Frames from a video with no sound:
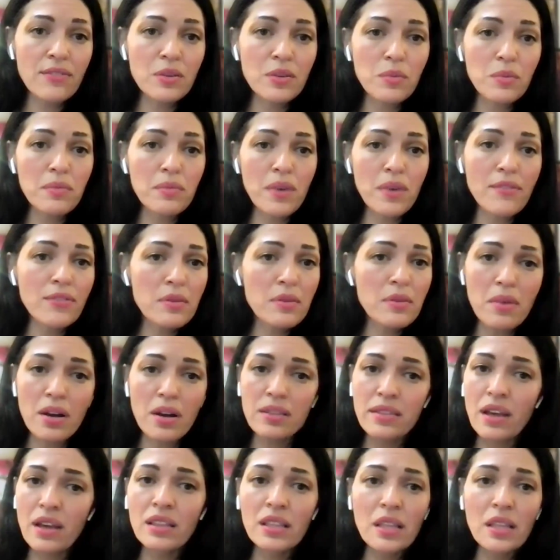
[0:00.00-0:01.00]
every
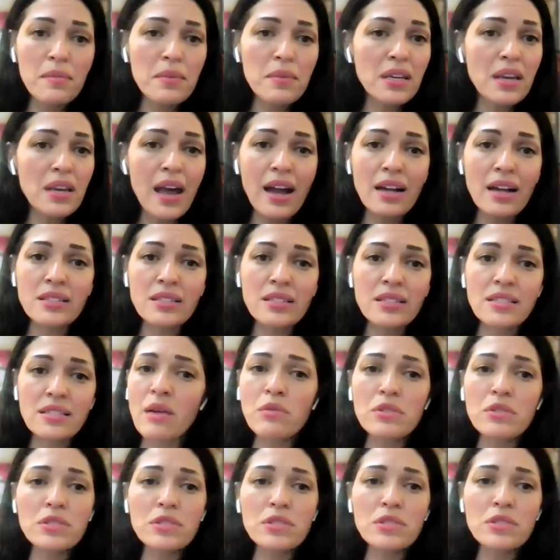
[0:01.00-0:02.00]
month. Unlimited access.
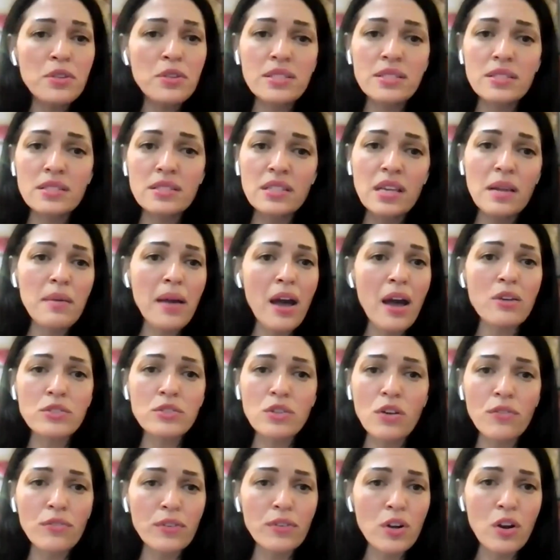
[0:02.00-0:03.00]
I will skip trace the same
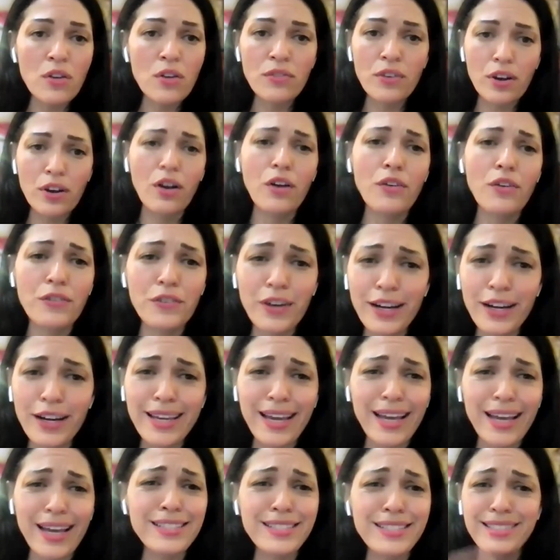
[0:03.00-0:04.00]
house over and over and over
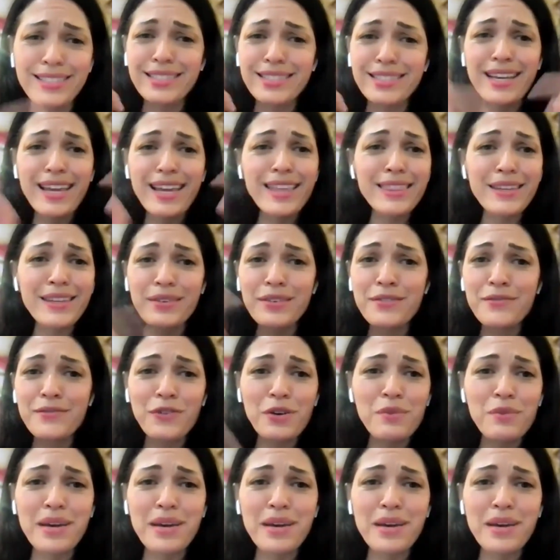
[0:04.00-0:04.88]
again just to get their